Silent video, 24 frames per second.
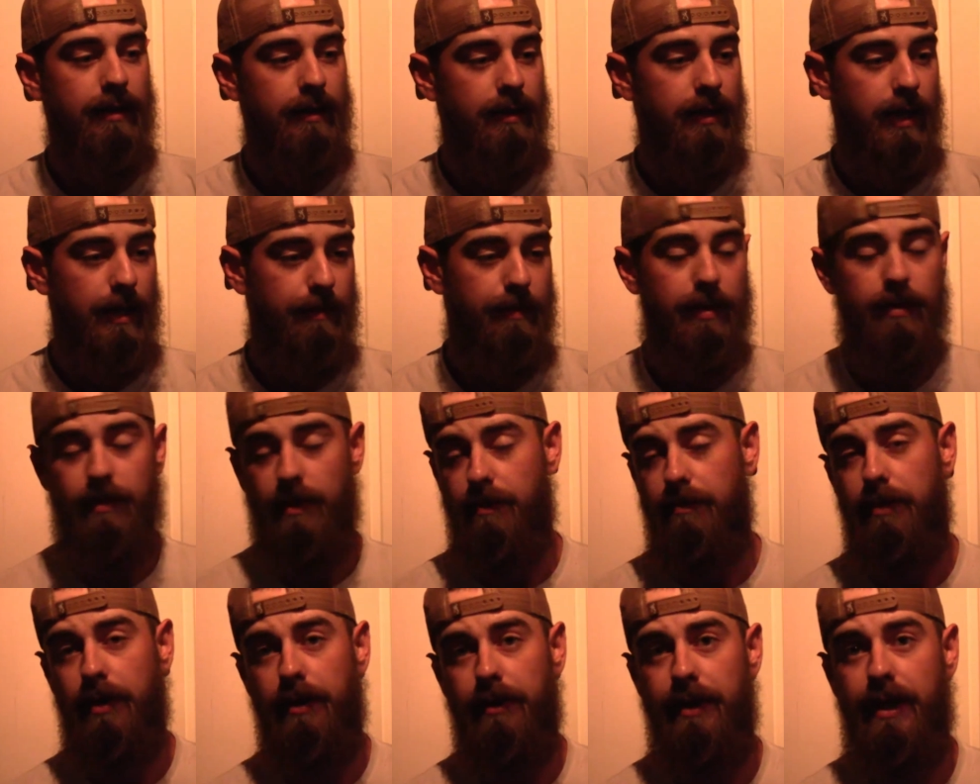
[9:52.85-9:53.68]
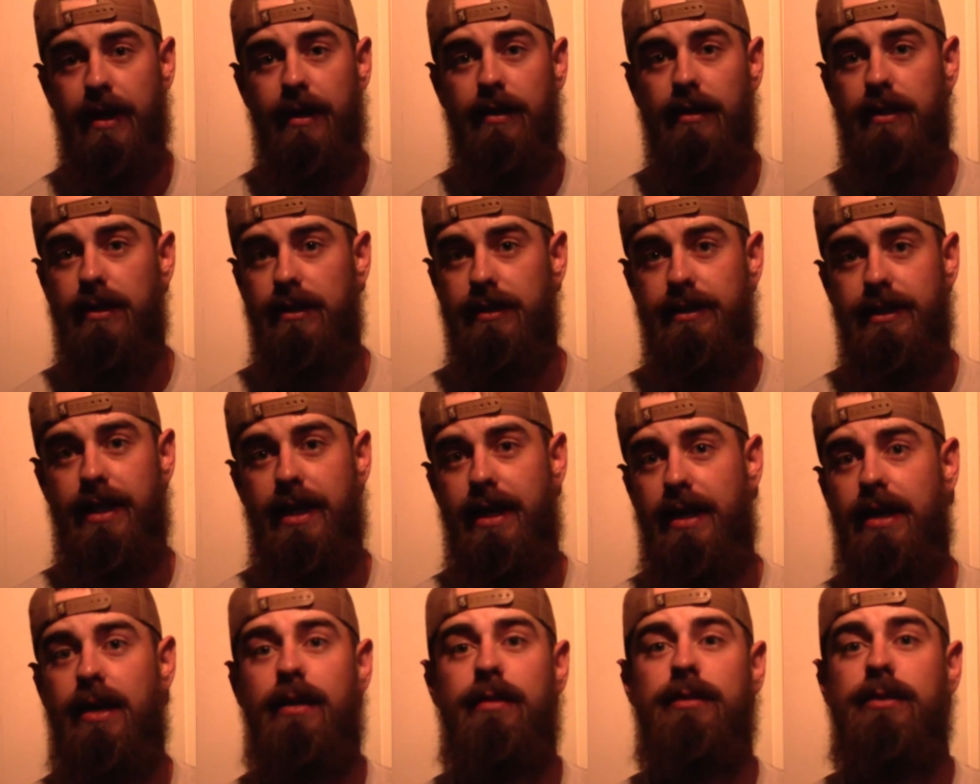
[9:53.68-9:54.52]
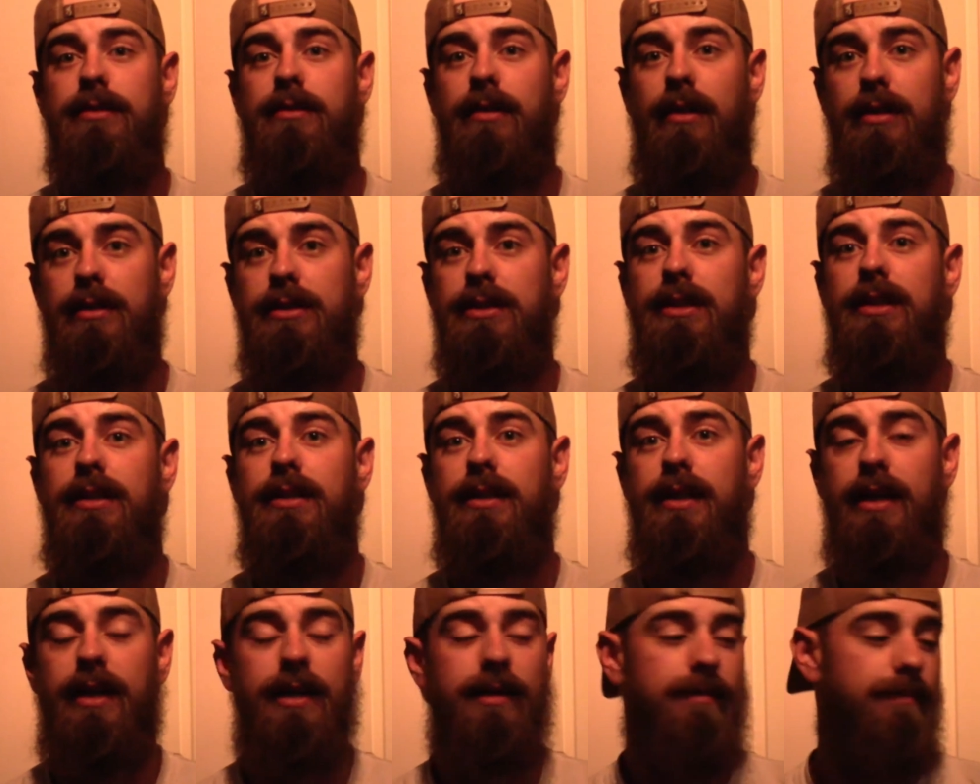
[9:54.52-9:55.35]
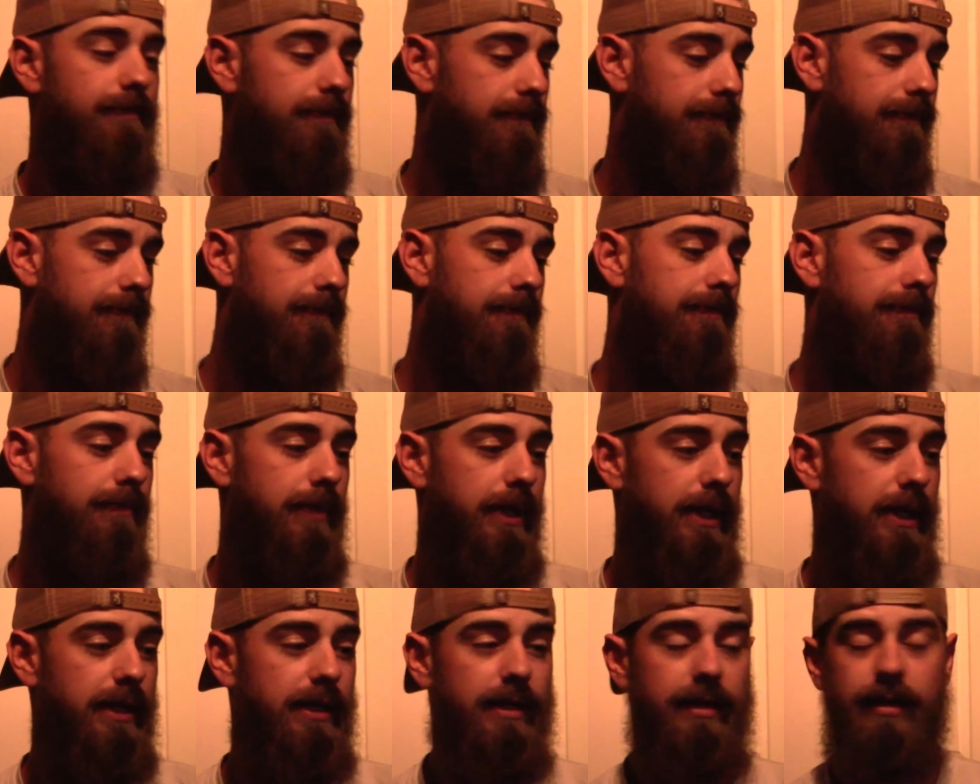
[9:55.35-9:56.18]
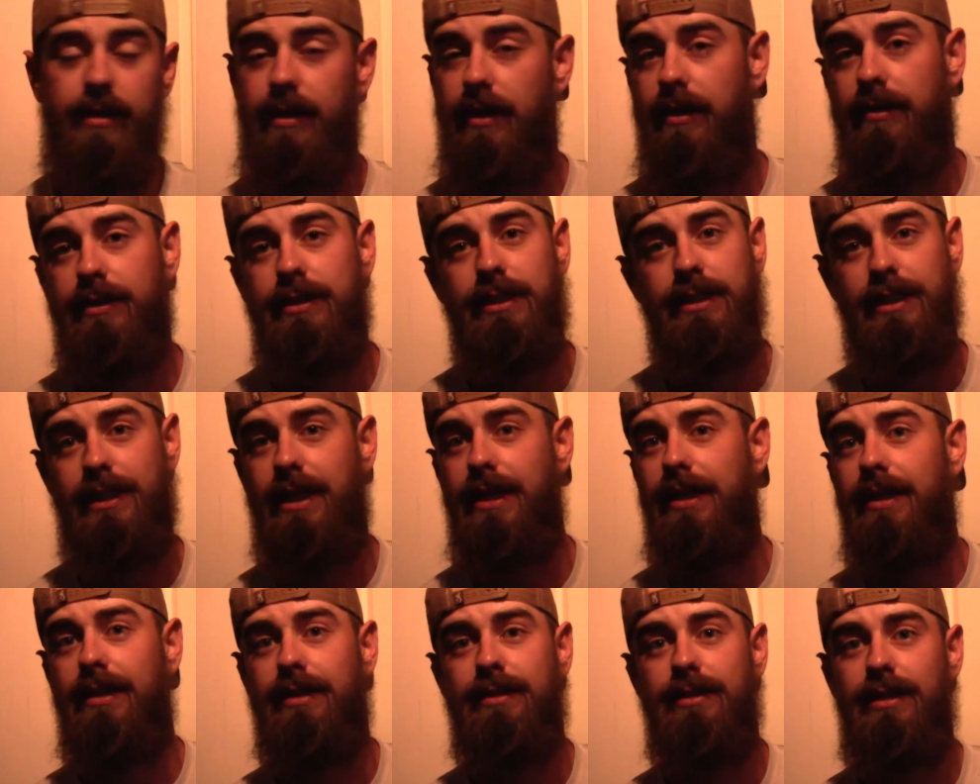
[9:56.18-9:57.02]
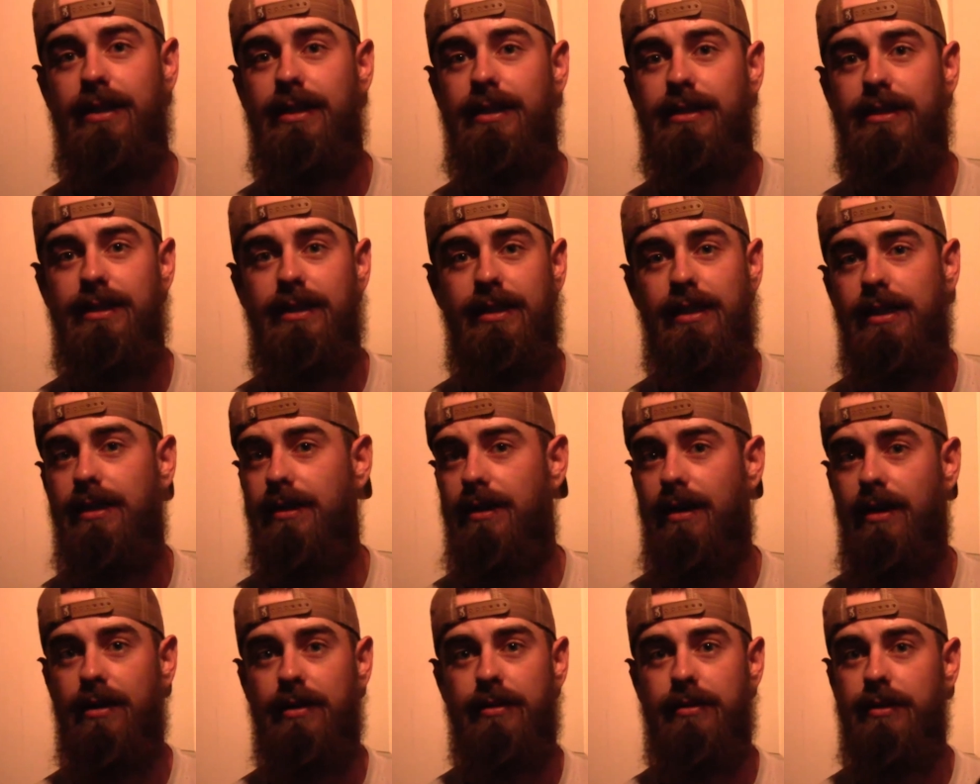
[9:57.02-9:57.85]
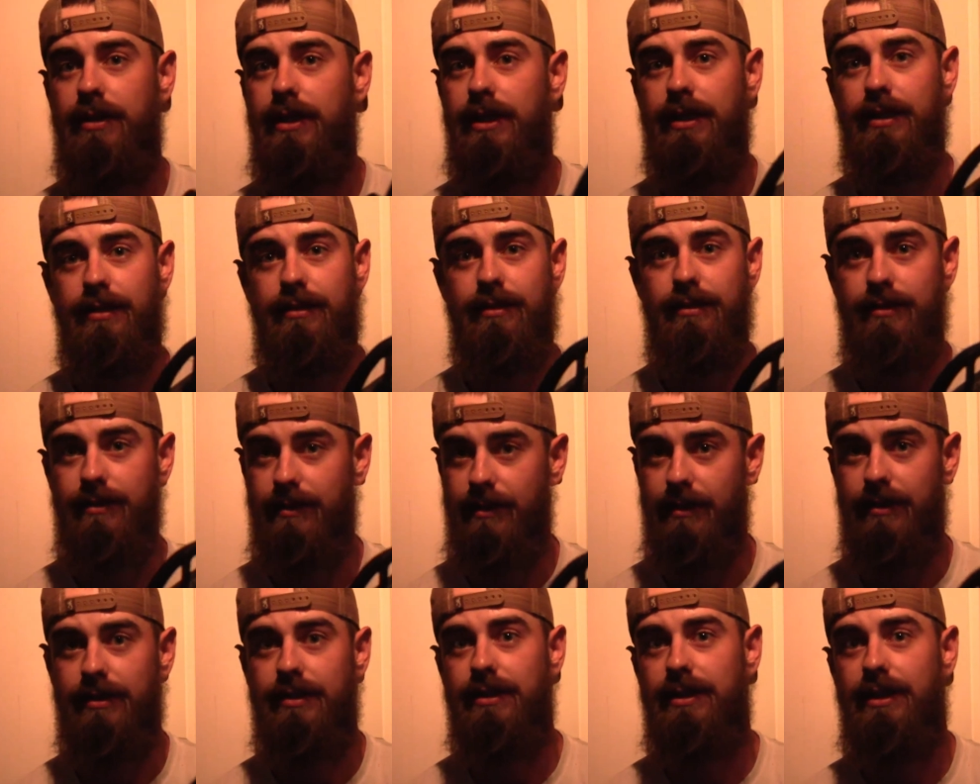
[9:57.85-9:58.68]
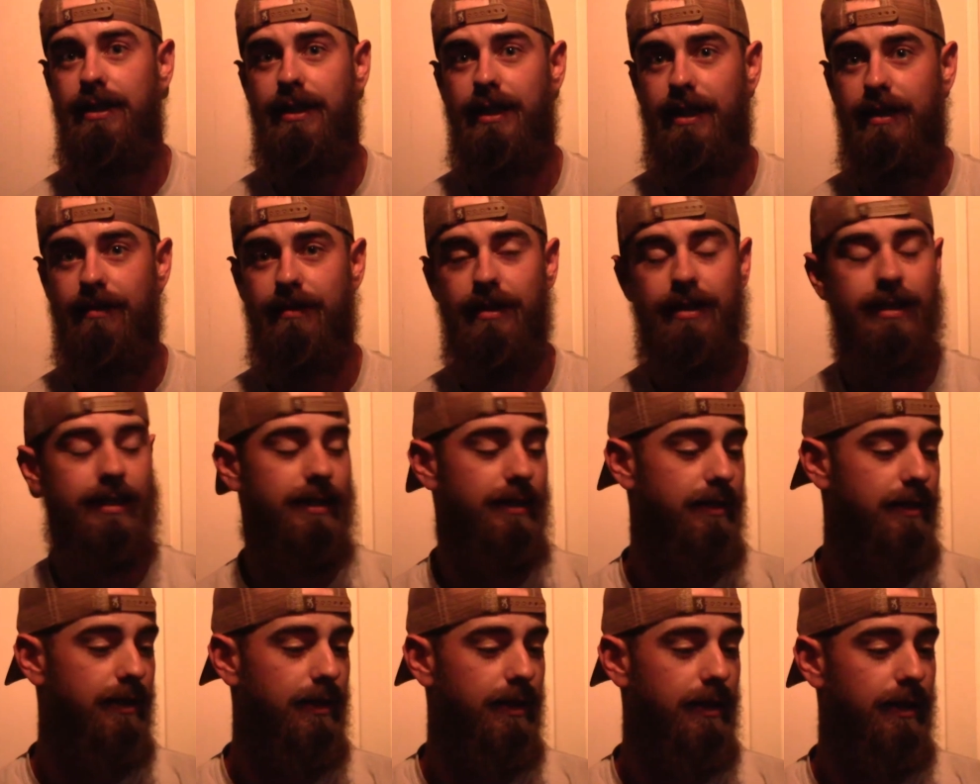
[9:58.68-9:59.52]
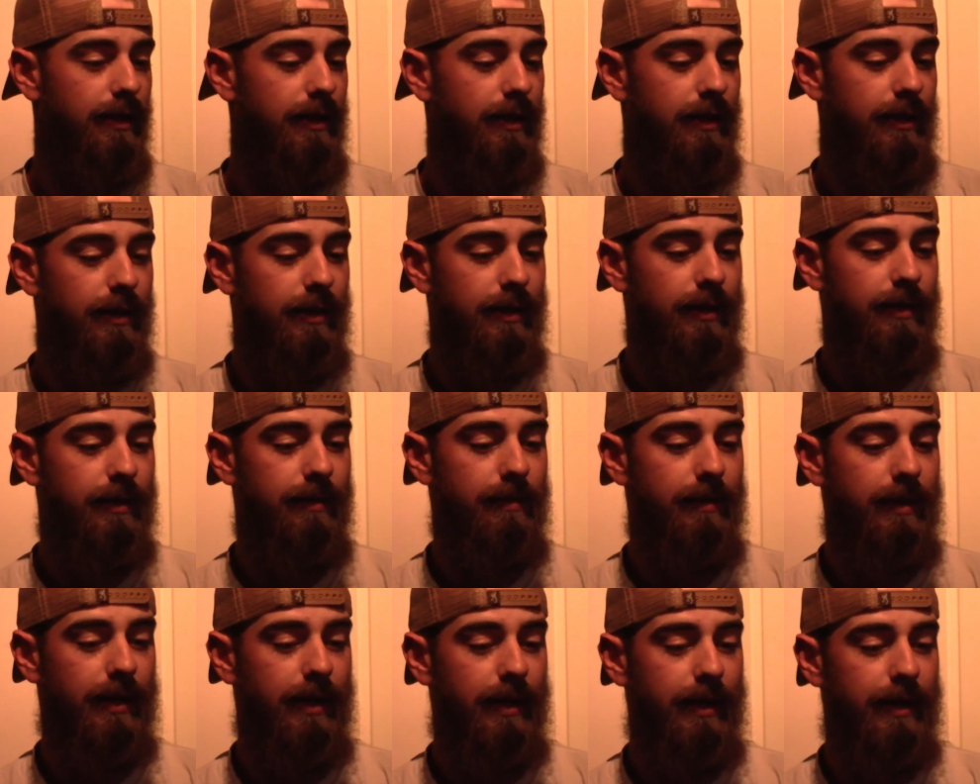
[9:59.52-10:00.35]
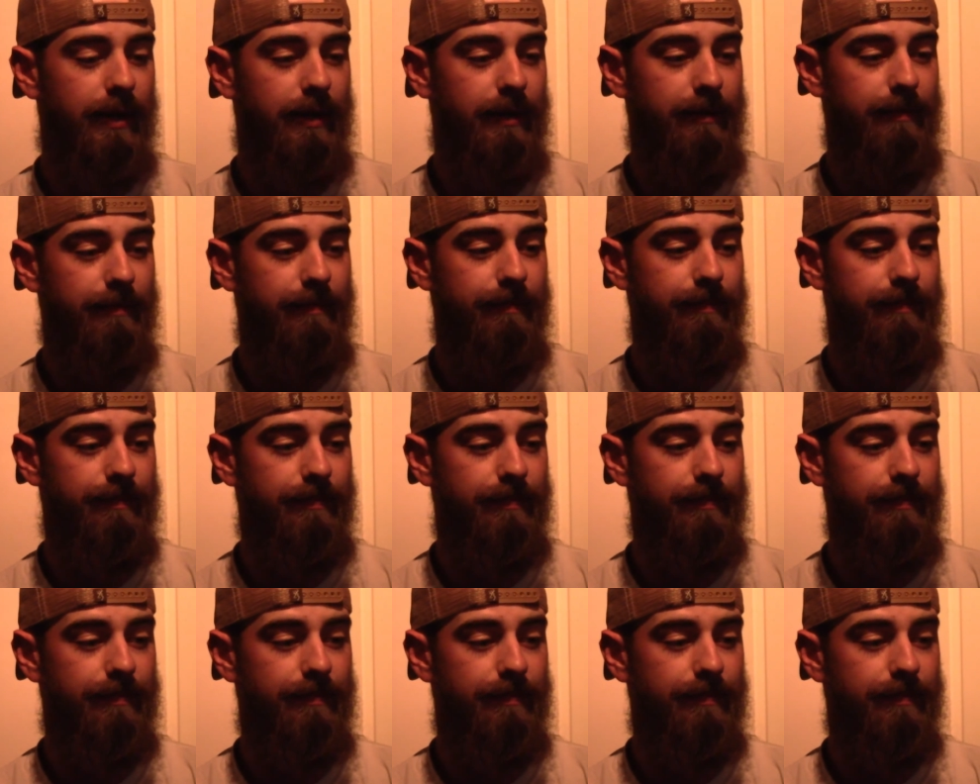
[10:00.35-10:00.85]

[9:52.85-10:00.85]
I put my bow down because A, I was crunched on time, B, I was just getting exhausted and hungry and thirsty and everything. But